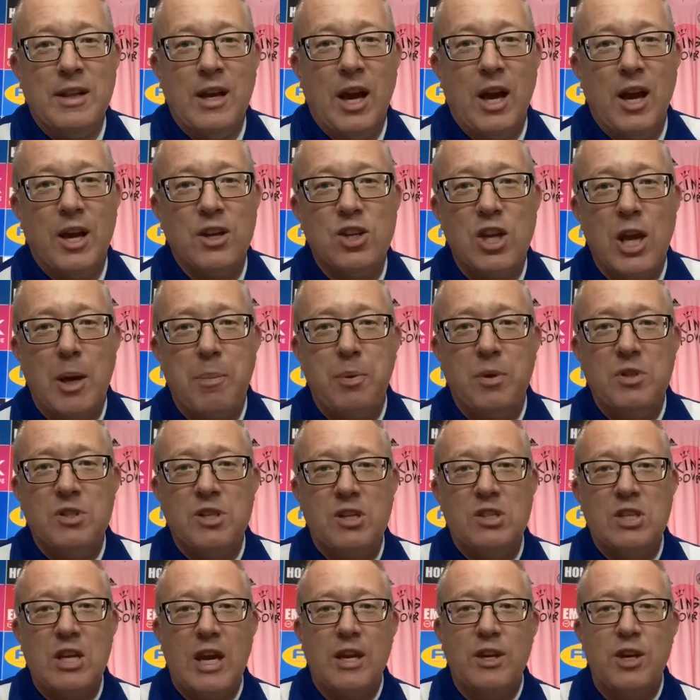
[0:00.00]
Chappers
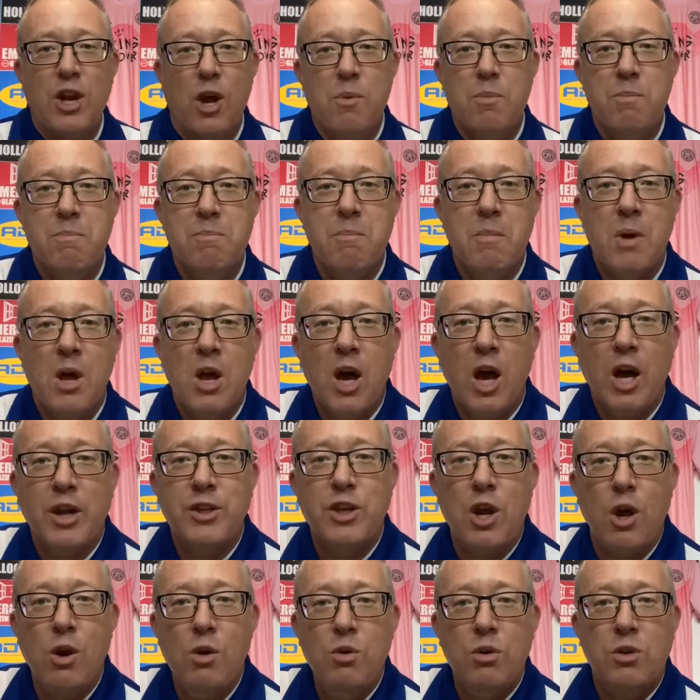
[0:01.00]
is saying, I
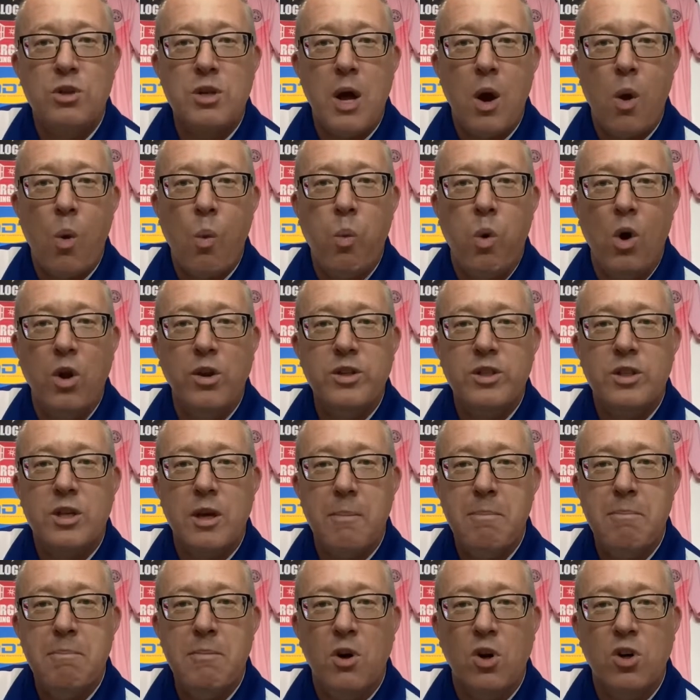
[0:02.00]
don't
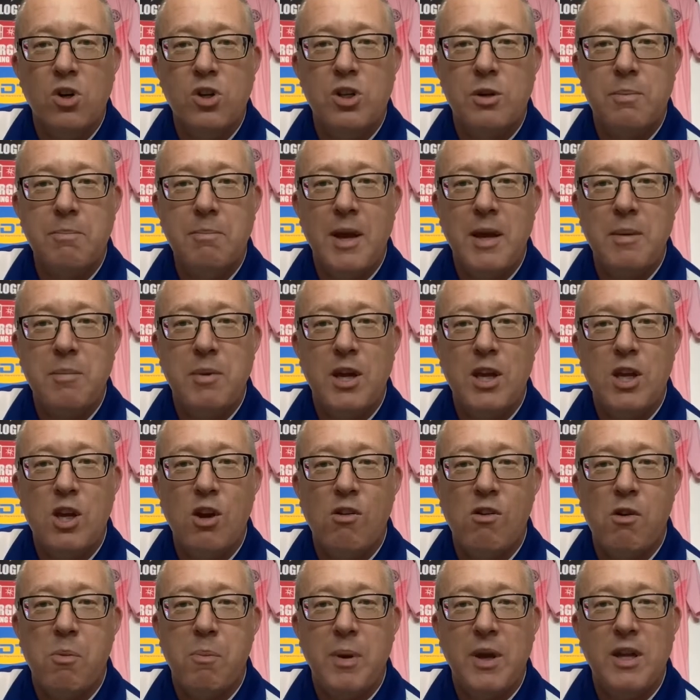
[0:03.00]
want much, maybe a
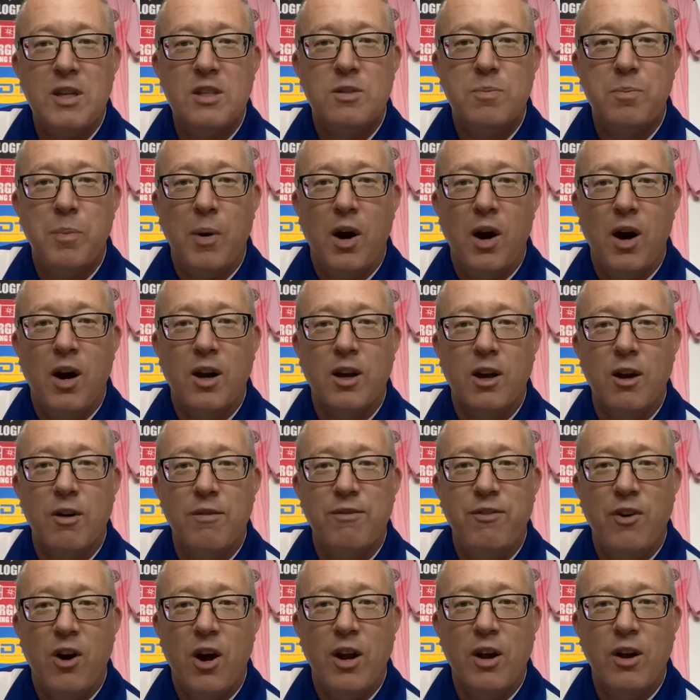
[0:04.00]
European spot, a
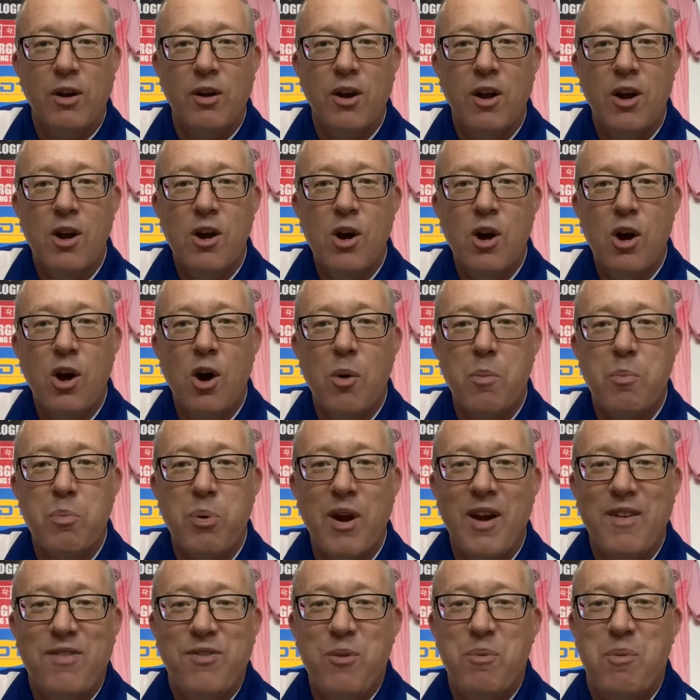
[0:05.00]
cup final, or
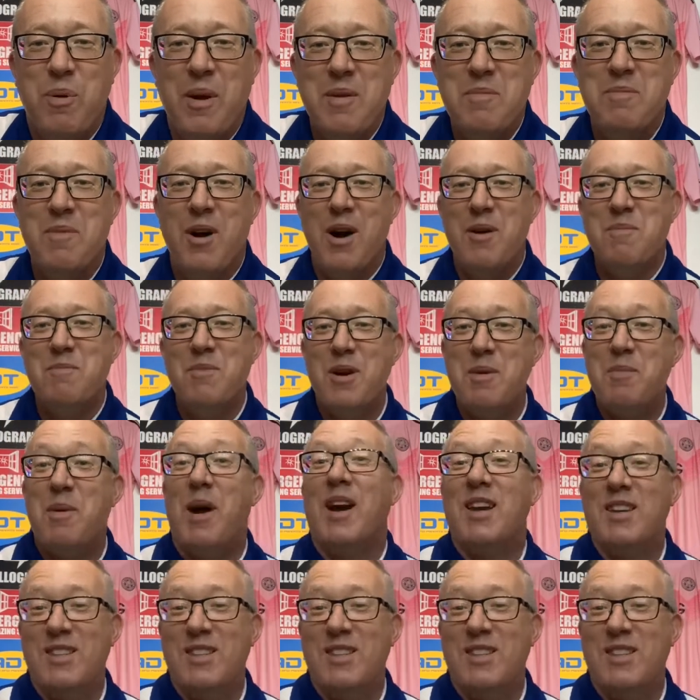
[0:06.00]
preferably my money back.